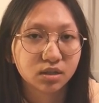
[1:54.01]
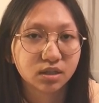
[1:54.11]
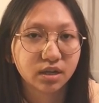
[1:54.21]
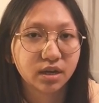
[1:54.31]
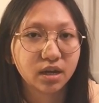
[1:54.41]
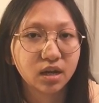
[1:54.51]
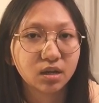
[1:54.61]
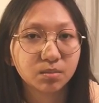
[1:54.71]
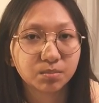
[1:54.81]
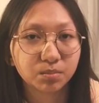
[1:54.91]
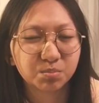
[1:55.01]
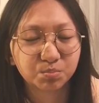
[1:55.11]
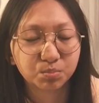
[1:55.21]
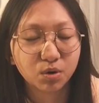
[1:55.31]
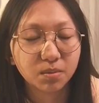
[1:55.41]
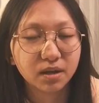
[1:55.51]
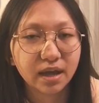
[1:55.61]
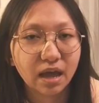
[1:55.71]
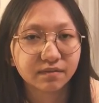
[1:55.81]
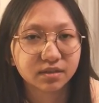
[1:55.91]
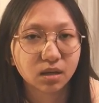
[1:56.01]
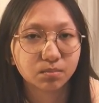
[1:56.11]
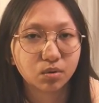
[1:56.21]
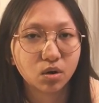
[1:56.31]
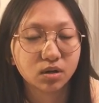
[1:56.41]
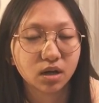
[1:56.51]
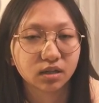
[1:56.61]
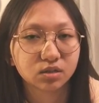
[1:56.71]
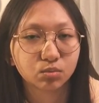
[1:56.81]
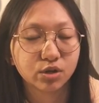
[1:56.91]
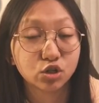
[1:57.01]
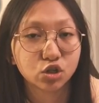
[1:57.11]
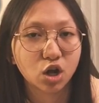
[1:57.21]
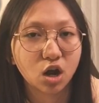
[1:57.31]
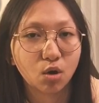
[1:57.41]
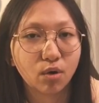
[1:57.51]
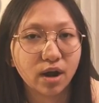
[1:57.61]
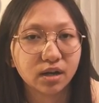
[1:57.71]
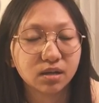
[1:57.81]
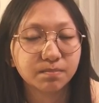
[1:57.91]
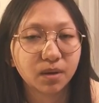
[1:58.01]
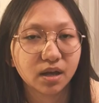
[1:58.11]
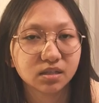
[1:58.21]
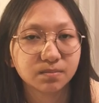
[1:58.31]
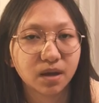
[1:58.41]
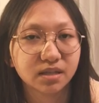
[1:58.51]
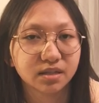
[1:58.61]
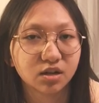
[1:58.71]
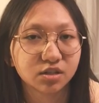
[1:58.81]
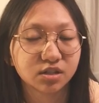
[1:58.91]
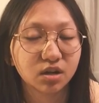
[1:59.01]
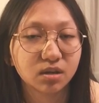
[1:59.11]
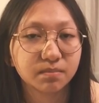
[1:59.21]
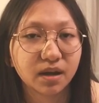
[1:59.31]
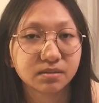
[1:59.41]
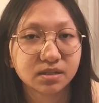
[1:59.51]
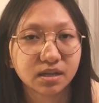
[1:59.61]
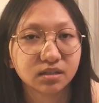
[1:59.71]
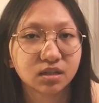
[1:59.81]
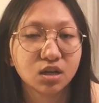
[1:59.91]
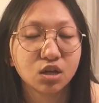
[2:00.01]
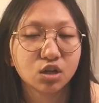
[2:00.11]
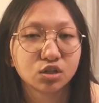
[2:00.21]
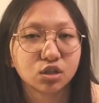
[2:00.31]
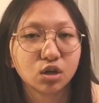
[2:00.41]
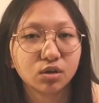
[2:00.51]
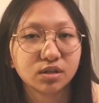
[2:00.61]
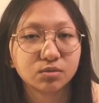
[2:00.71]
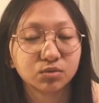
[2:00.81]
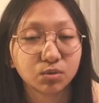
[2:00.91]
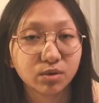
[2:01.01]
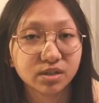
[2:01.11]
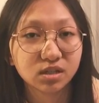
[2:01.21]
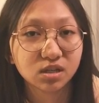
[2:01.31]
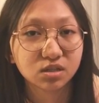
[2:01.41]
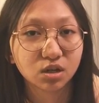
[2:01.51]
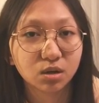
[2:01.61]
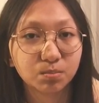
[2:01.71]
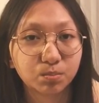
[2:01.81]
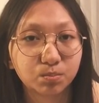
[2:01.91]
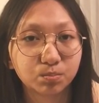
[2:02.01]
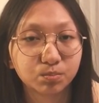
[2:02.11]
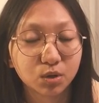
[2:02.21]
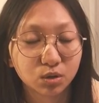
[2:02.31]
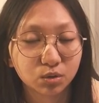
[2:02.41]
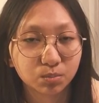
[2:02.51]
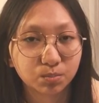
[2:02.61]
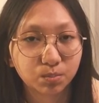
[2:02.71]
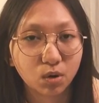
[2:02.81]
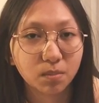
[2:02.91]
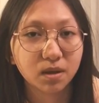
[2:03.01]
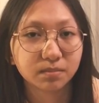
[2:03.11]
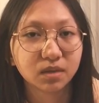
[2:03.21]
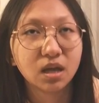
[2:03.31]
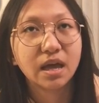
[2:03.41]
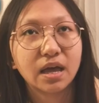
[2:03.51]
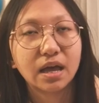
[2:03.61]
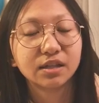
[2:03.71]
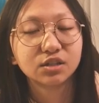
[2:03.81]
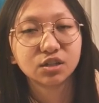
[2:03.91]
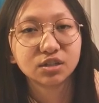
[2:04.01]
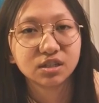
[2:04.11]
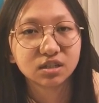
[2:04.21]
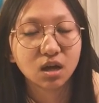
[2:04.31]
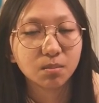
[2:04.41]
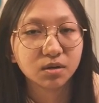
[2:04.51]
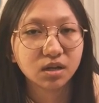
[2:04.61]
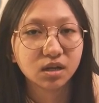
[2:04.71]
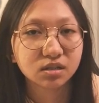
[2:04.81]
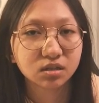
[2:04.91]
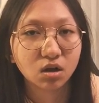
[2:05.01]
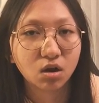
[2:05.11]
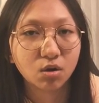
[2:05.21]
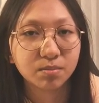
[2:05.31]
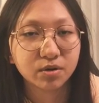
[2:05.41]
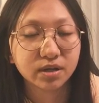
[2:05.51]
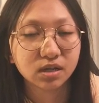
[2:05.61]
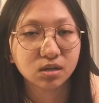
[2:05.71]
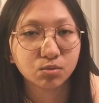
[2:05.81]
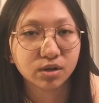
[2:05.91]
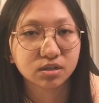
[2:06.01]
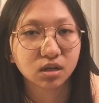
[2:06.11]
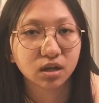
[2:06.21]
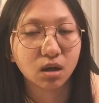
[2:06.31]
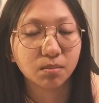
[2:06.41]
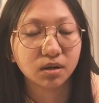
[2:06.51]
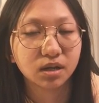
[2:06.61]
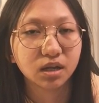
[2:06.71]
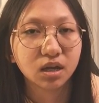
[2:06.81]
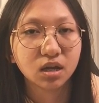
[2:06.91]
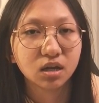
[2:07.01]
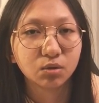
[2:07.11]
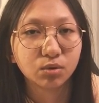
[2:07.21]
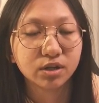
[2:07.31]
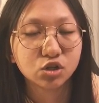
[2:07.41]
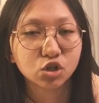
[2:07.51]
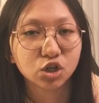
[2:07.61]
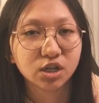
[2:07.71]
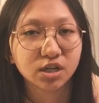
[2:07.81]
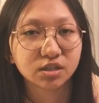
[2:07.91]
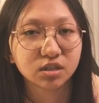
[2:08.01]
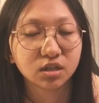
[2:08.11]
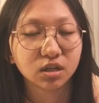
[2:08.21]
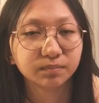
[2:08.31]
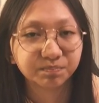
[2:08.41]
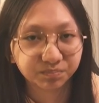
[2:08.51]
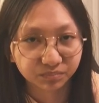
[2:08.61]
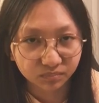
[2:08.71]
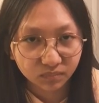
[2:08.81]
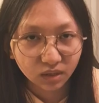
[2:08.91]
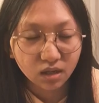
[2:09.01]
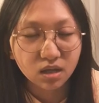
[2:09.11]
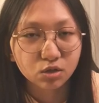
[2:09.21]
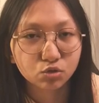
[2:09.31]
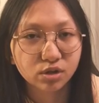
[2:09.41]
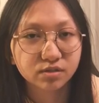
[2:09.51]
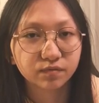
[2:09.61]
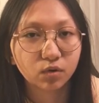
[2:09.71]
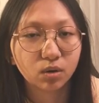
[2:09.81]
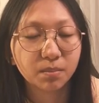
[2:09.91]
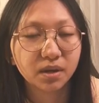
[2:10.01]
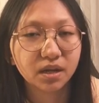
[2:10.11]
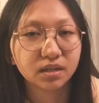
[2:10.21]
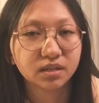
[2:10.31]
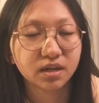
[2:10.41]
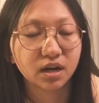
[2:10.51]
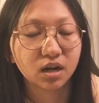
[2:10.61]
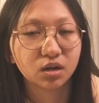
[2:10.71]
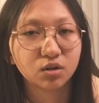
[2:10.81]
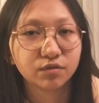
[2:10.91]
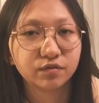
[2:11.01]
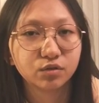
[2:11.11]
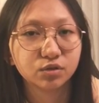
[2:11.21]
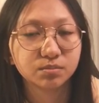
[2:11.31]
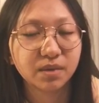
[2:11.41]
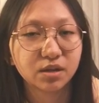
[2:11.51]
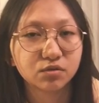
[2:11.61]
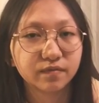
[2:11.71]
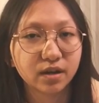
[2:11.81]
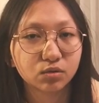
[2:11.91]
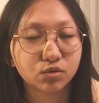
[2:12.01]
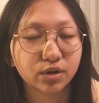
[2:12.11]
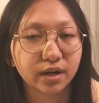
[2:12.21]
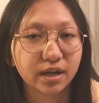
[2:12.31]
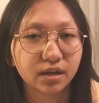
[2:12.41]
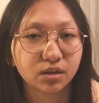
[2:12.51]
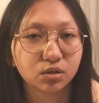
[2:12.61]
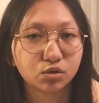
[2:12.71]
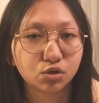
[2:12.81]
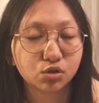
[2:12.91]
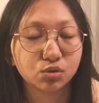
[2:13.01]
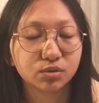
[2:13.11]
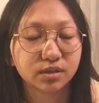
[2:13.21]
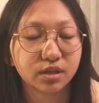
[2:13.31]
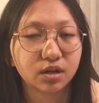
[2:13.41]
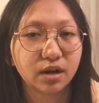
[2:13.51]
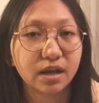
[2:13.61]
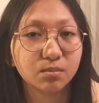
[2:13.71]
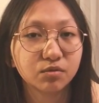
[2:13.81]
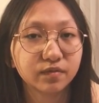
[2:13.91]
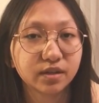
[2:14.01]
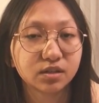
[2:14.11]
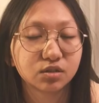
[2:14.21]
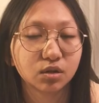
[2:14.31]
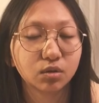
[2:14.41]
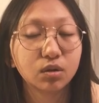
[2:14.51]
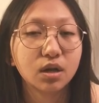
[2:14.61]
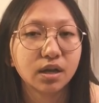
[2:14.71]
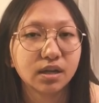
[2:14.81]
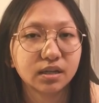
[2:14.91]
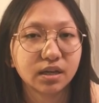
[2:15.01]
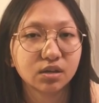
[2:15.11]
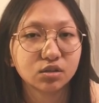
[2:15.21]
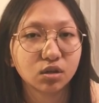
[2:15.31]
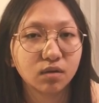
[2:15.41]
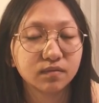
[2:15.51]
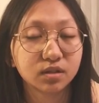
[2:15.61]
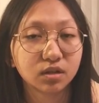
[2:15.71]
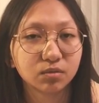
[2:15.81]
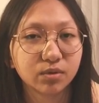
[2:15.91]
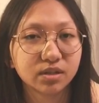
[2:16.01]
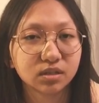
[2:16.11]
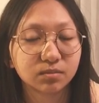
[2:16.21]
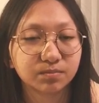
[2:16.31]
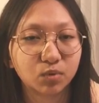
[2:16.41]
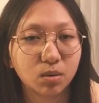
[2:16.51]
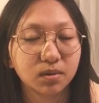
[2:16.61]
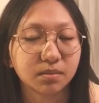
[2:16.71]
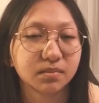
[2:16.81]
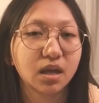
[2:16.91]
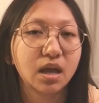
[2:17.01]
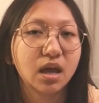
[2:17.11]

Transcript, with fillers: They probably have some products which are already passed by their selling by date. So it, the waste is a problem. And uh, this company is cooperated with a company which is uh, transforming their food manufacturing and, uh, to their animal feed so it can solve the waste problem.